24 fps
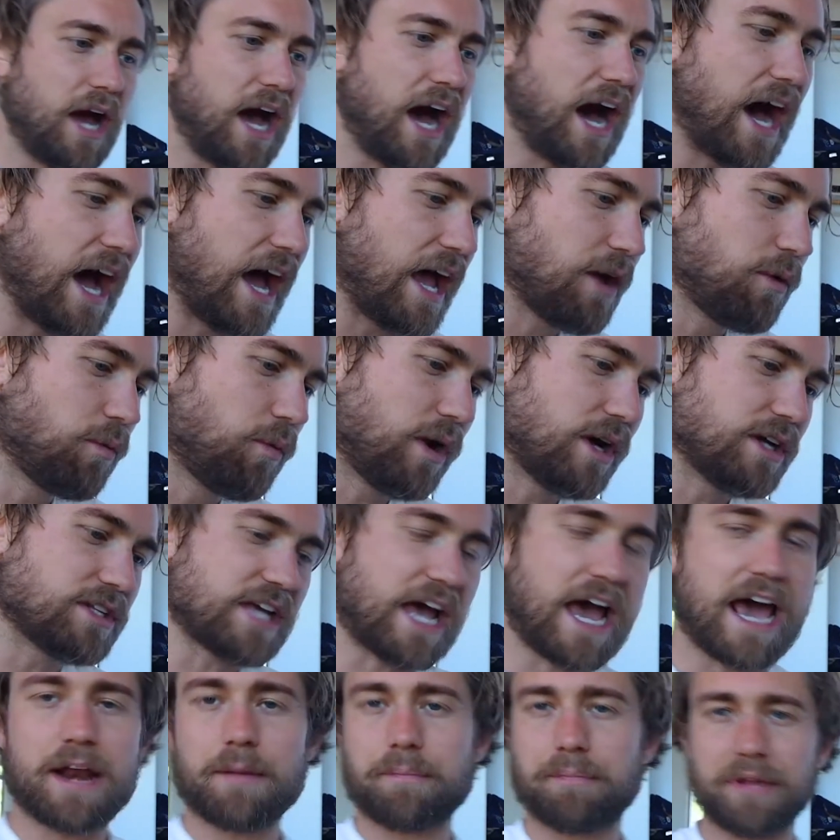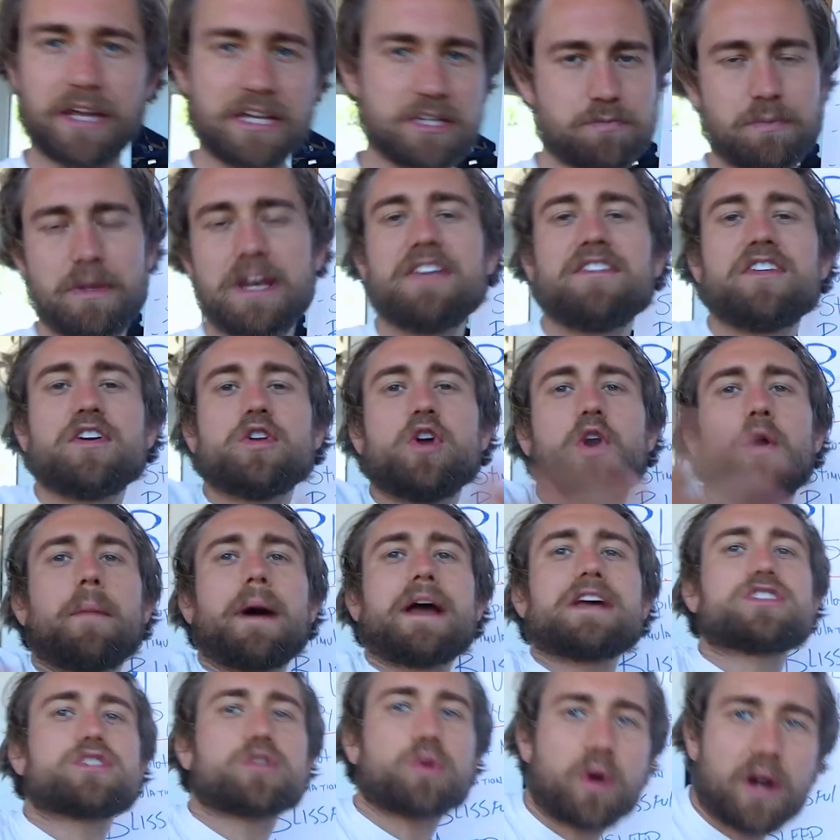I was at a place, many of you know
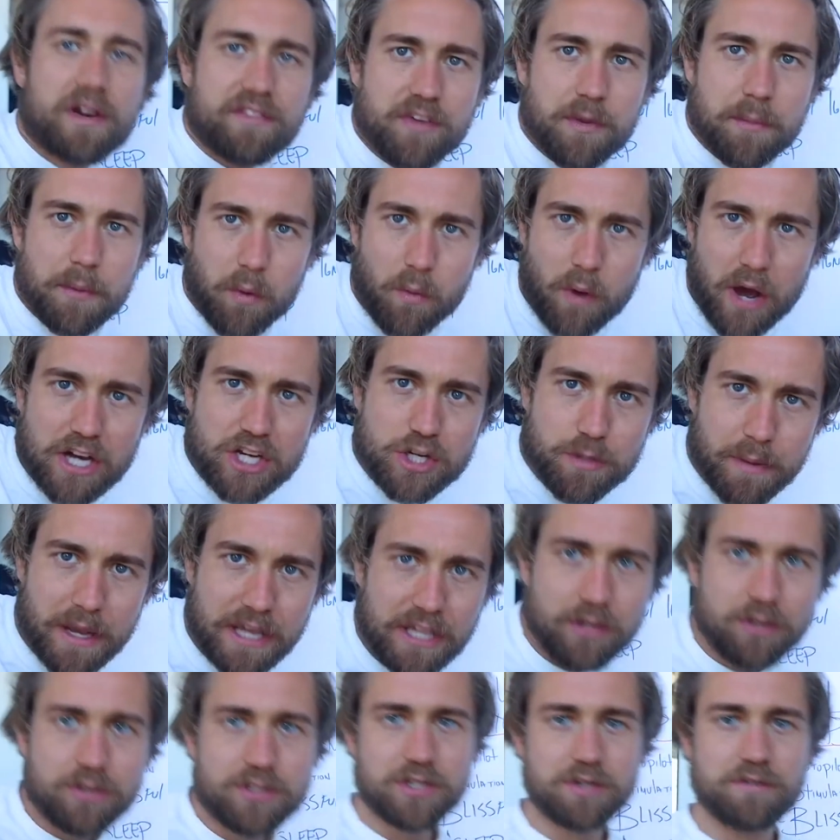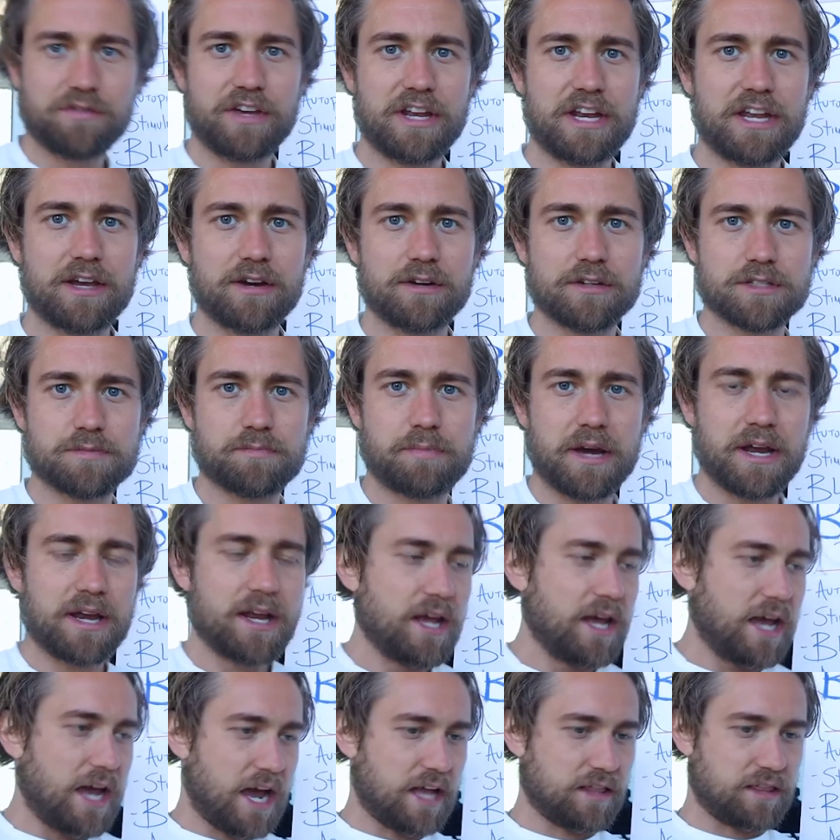my story if you've been watching my YouTube videos,
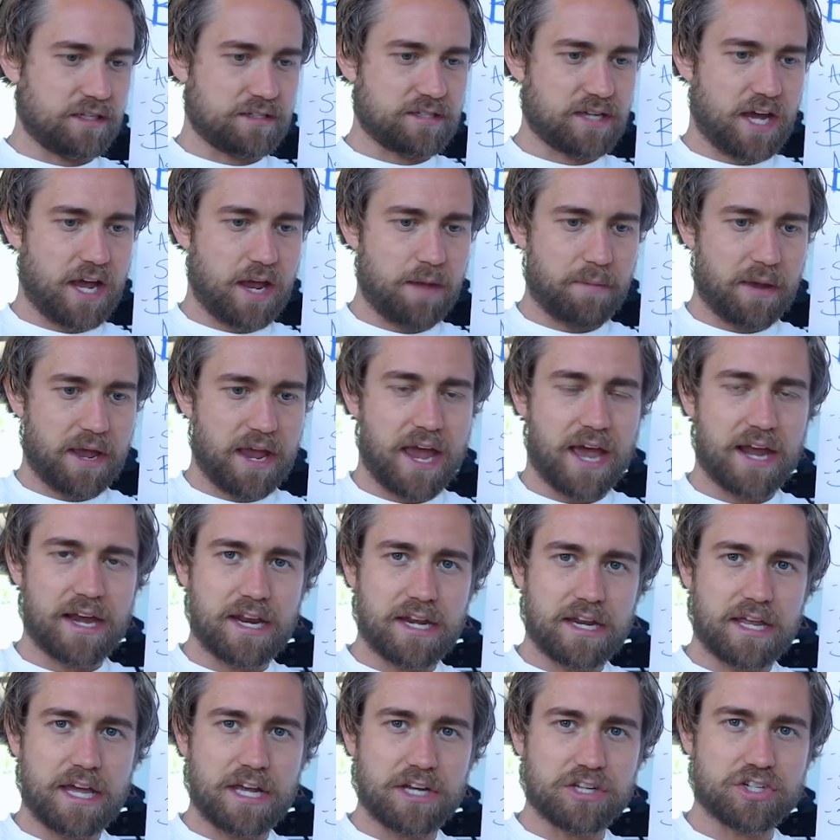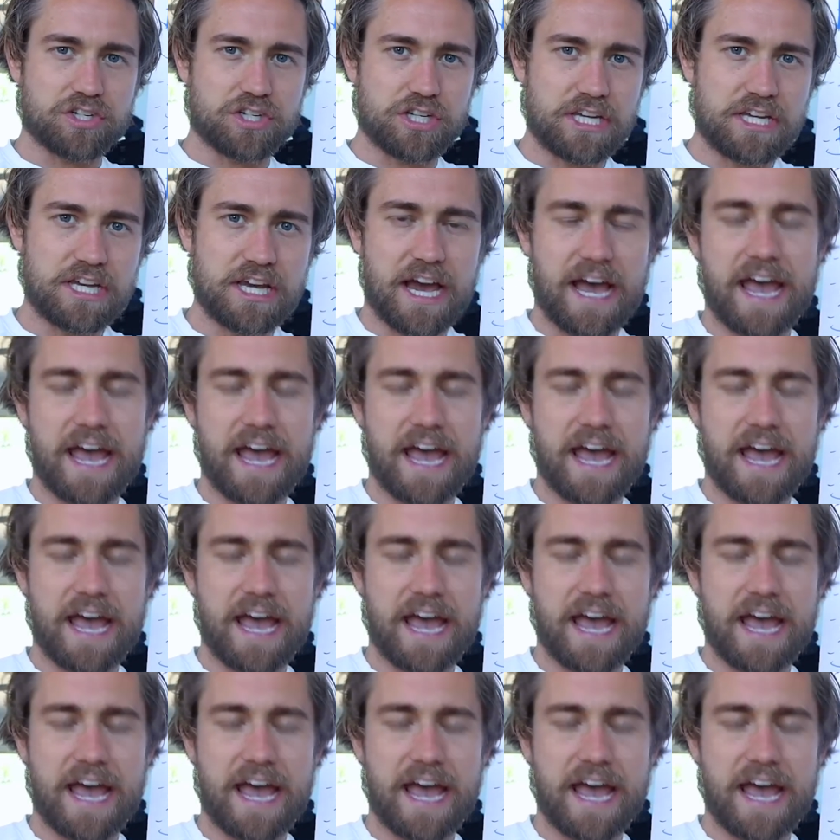but at the time I had ADHD.